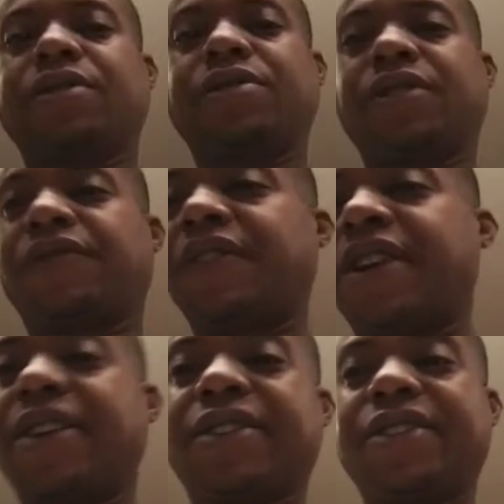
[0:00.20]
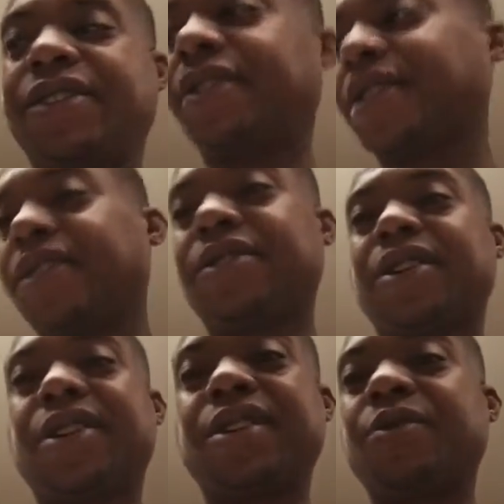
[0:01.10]
just feel like a good day
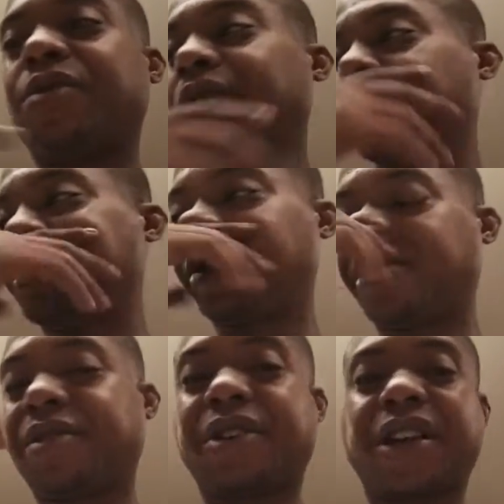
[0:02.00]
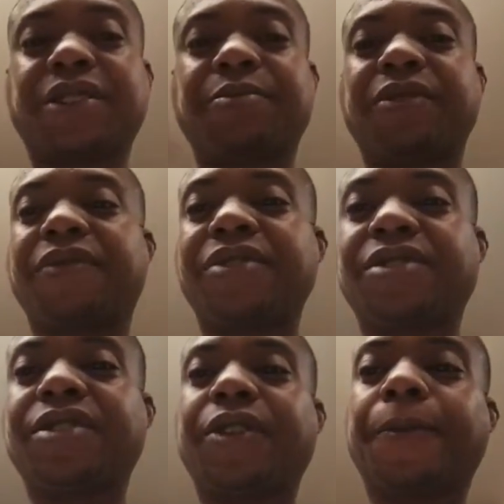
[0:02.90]
today anyway, man. You know, got spiff and
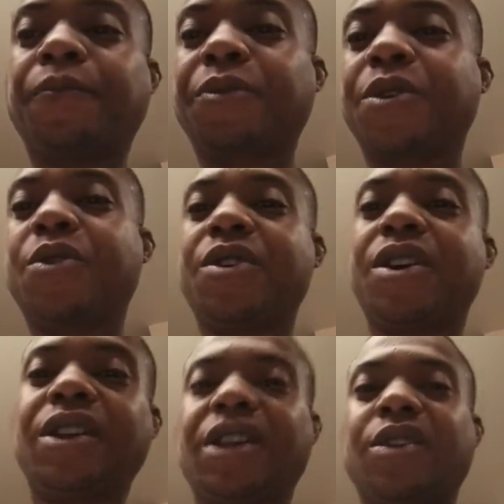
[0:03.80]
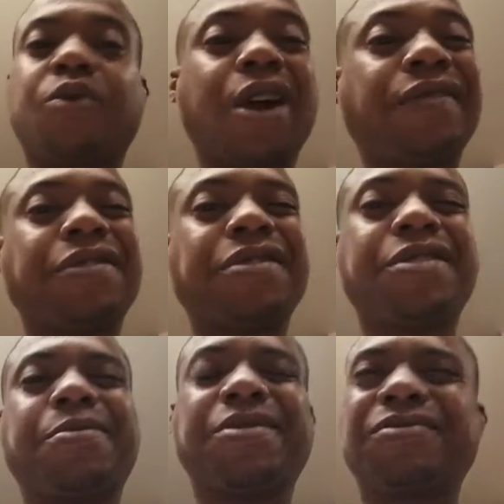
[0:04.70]
shit. Go ahead and get wife a
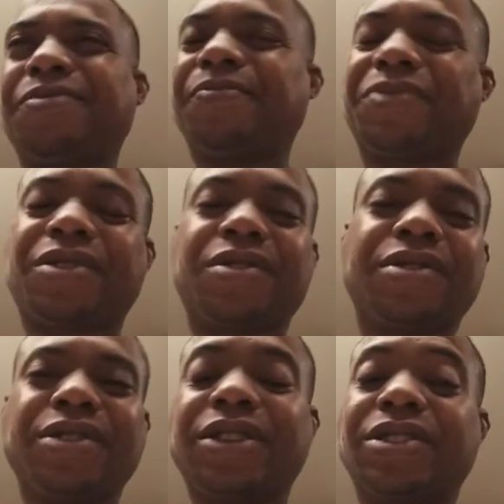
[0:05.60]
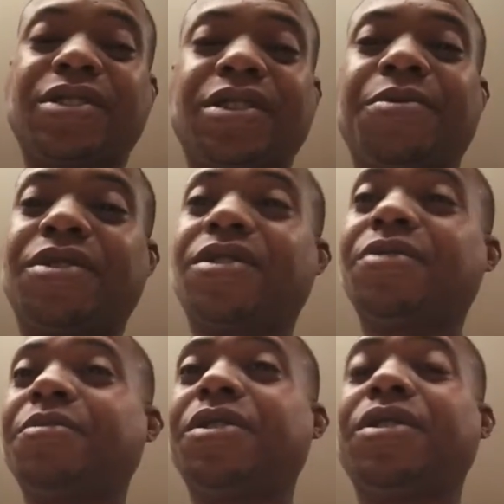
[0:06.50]
couple. That's a couple
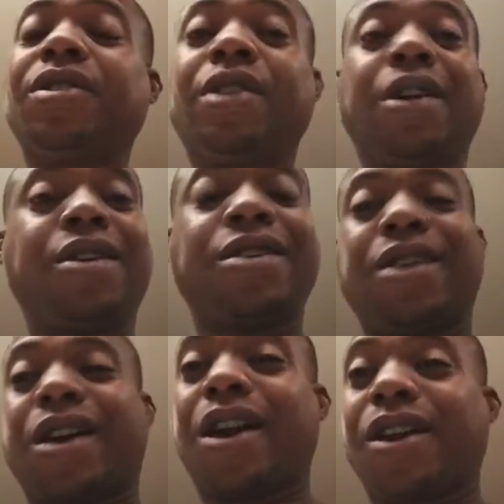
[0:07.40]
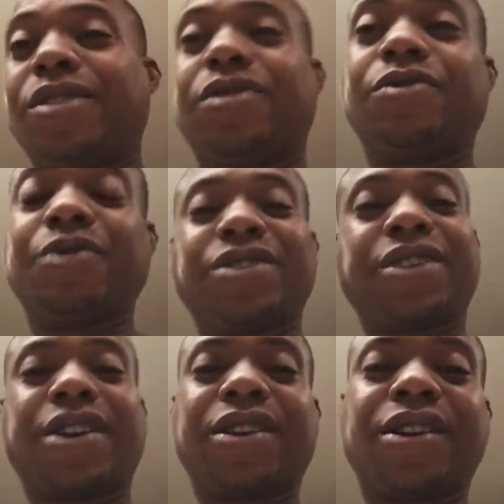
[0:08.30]
hundred, man. Ain't you no know, rich
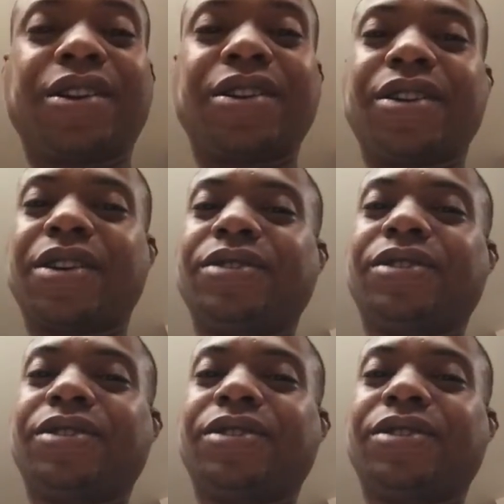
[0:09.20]
ass nigga, nothing like